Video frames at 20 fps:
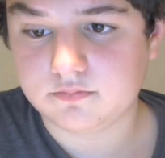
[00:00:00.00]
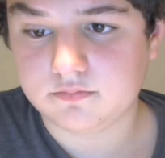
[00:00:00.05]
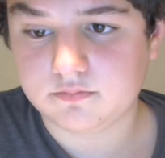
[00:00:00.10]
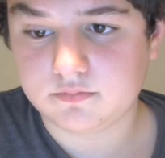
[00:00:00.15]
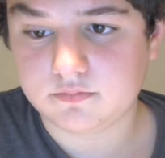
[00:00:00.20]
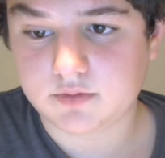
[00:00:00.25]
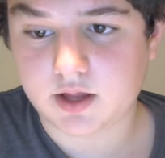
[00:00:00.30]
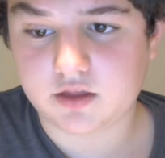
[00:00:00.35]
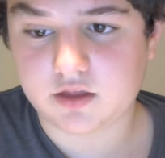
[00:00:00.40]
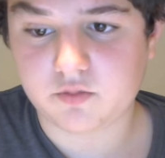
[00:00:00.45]

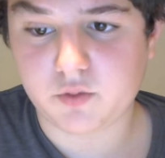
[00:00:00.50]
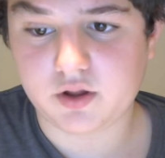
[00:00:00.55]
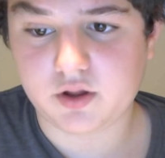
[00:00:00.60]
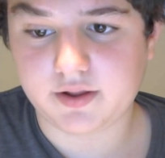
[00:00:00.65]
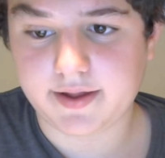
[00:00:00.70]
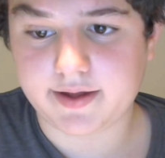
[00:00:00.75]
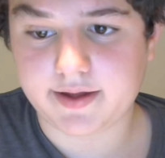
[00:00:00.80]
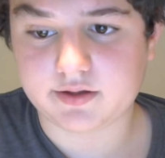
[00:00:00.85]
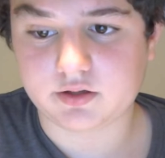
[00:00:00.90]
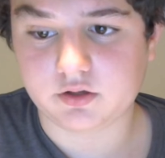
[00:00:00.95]
I think we
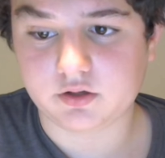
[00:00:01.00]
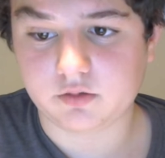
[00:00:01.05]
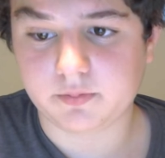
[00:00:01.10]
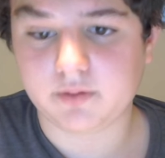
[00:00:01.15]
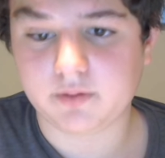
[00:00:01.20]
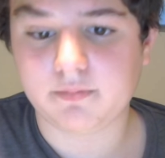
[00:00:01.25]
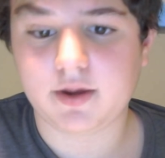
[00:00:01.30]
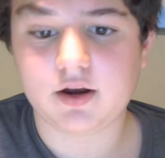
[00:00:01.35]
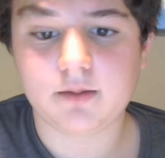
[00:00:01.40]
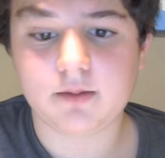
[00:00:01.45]
lagged a little
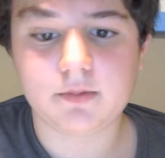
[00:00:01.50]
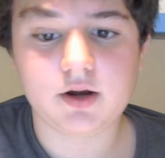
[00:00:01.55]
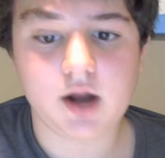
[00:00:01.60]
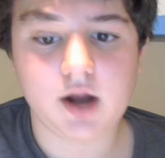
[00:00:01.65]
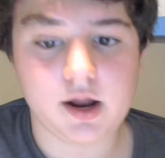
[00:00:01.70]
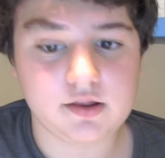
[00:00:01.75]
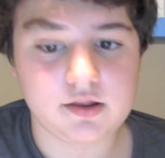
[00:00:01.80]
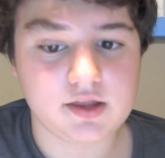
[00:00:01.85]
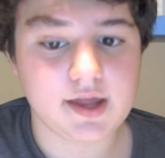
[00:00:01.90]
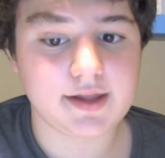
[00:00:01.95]
bit. My number
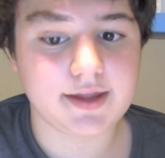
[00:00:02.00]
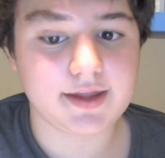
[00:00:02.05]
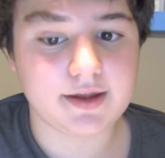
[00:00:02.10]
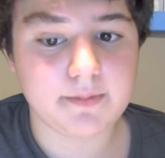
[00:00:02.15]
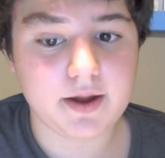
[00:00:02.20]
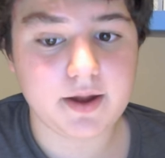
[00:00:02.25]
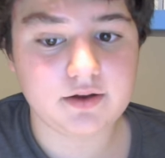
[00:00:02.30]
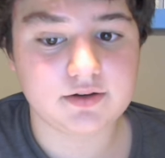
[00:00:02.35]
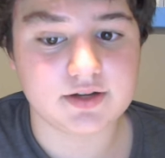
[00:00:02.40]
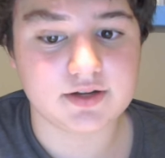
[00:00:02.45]
9 thing I like
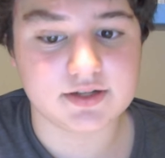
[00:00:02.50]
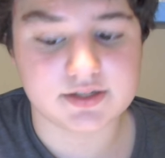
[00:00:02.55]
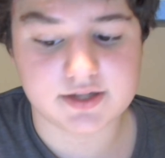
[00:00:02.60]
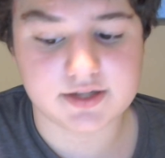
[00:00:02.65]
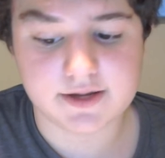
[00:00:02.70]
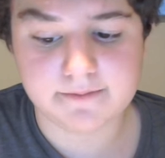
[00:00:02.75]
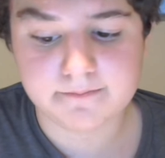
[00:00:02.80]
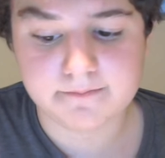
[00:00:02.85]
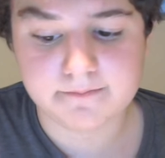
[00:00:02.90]
about Disney...